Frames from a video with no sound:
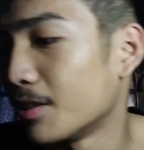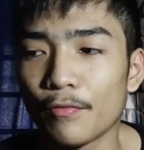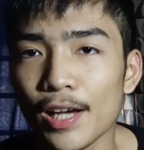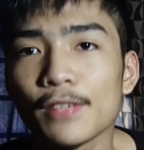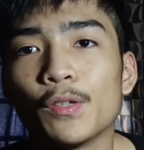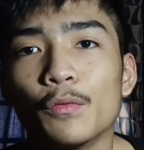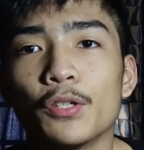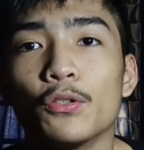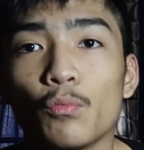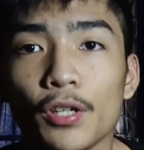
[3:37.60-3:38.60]
Fast forward
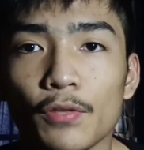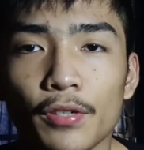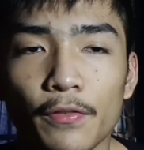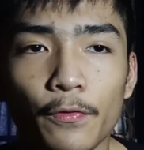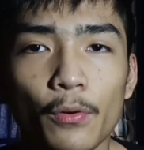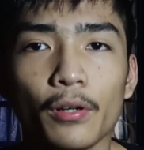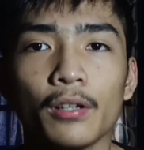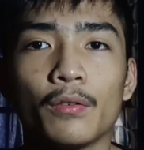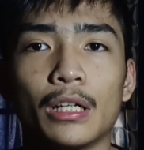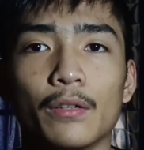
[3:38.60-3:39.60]
to 2024,
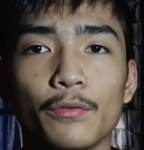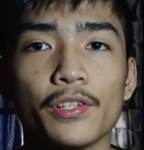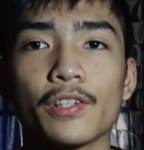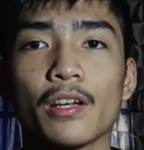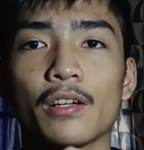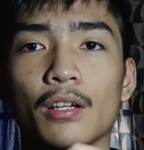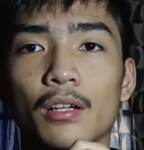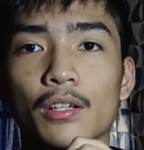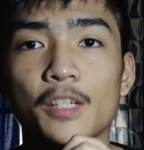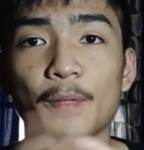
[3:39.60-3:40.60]
when I was
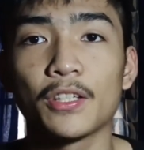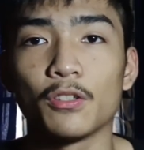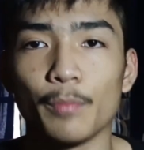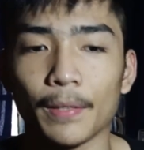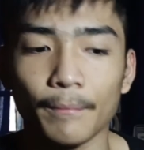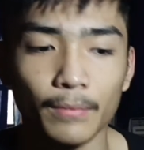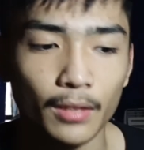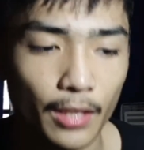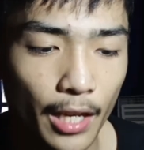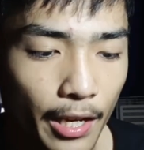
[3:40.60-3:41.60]
speed cubing,
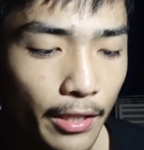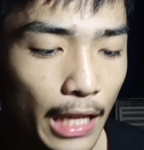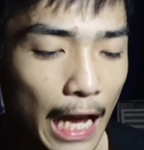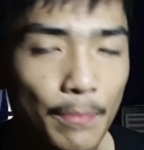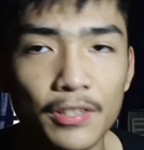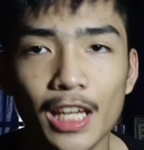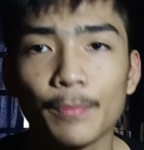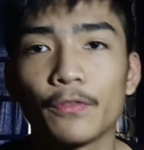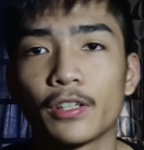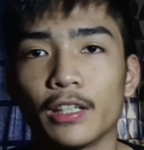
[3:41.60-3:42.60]
and I'm the type
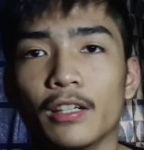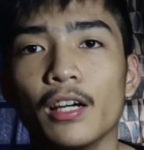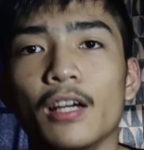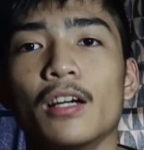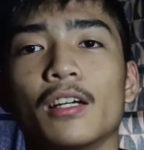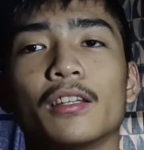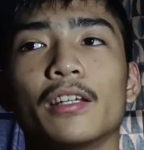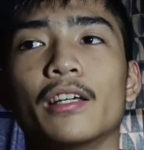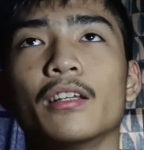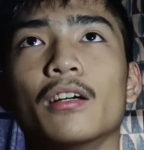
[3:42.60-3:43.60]
of kid
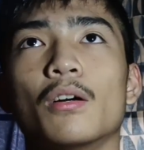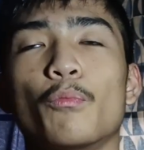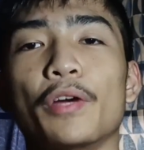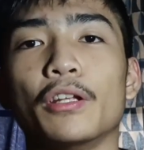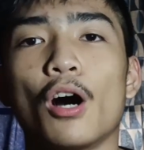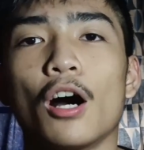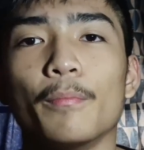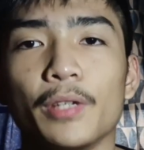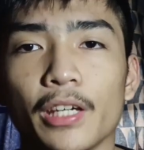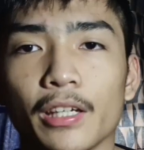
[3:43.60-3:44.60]
that when
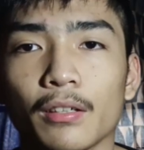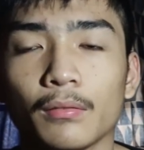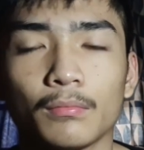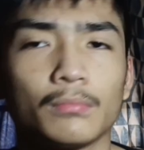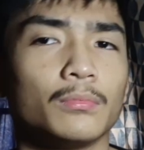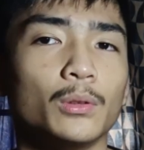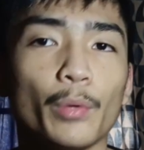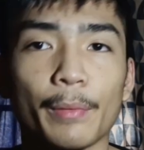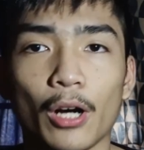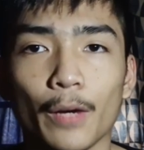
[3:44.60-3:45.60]

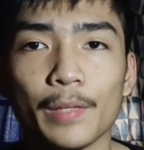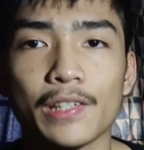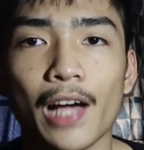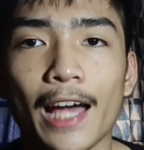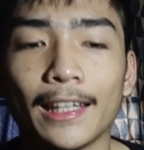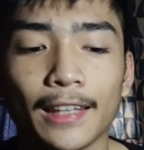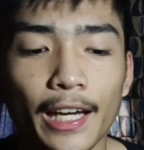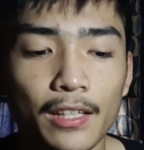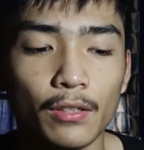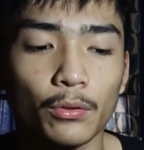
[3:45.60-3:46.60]
doing my hobbies, I
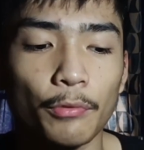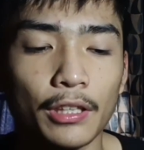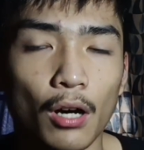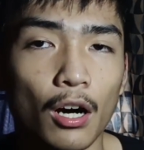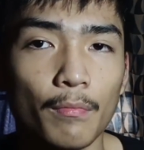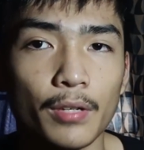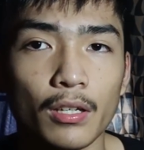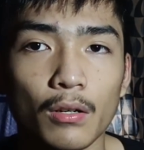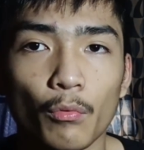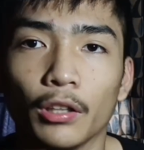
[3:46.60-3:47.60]
liked doing the hobby
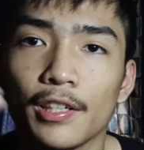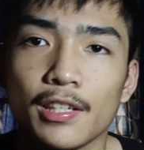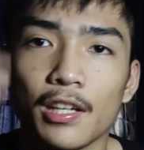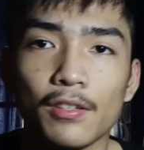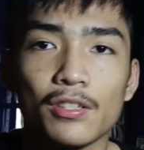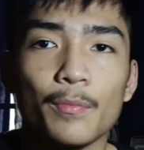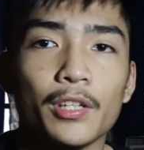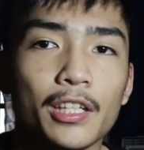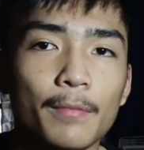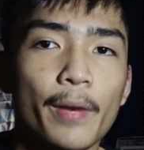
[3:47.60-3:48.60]
while listening to
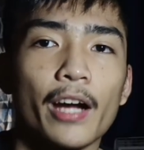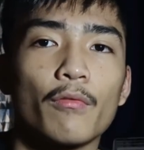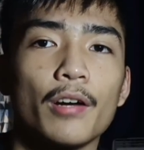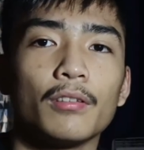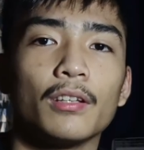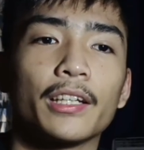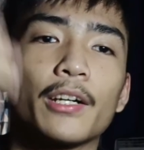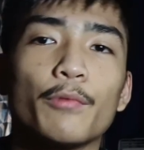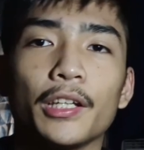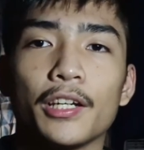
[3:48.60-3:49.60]
something in the background, like
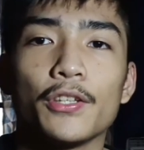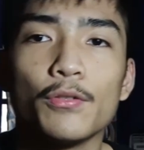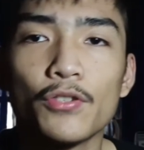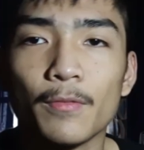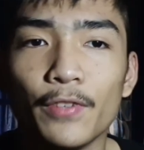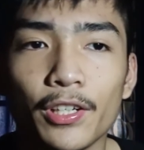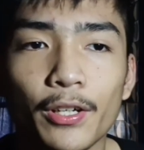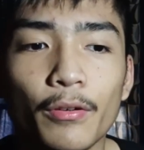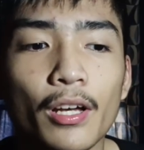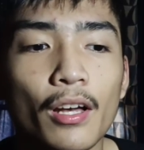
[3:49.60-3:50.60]
a related YouTube
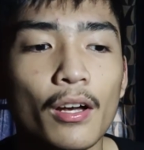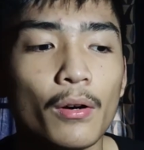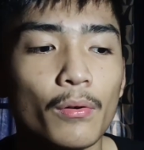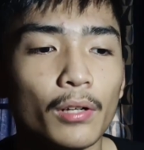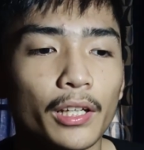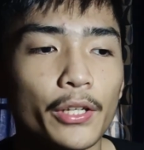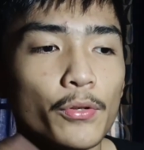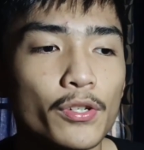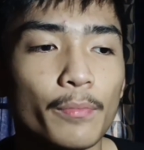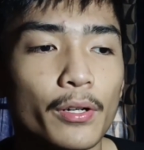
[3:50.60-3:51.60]
video, or like a
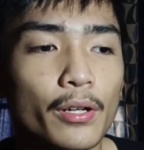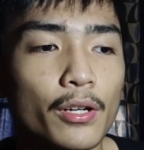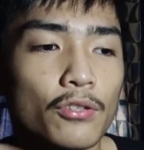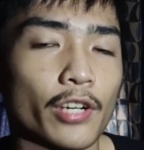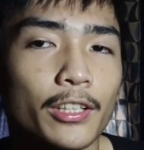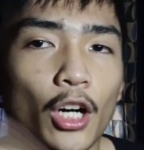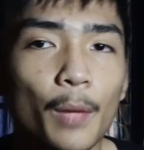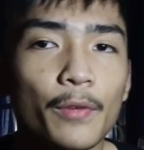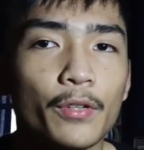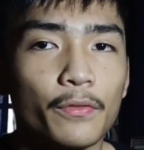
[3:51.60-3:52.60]
YouTuber trying the
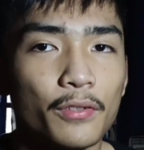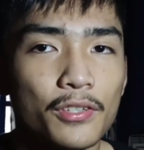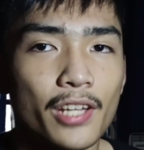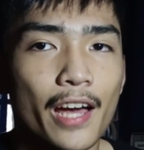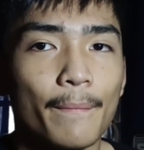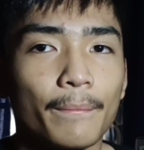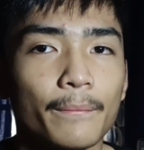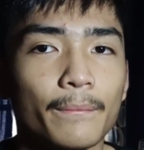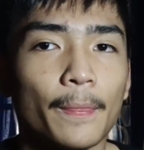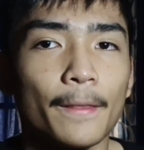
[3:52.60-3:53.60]
hobby for the first time.
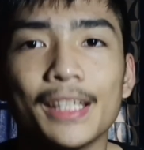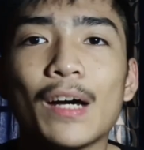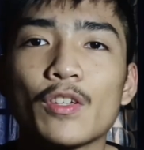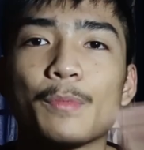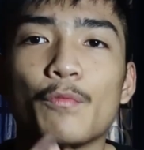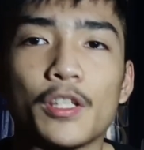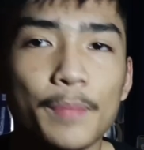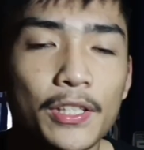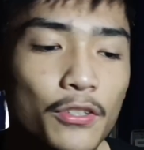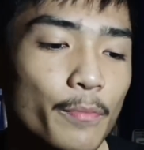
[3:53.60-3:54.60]
And that was me with
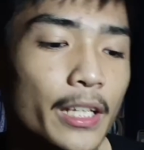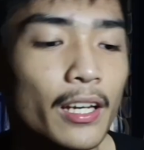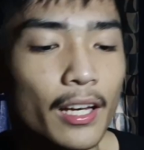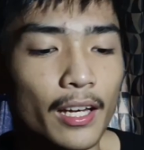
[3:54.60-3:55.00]
speed cubing.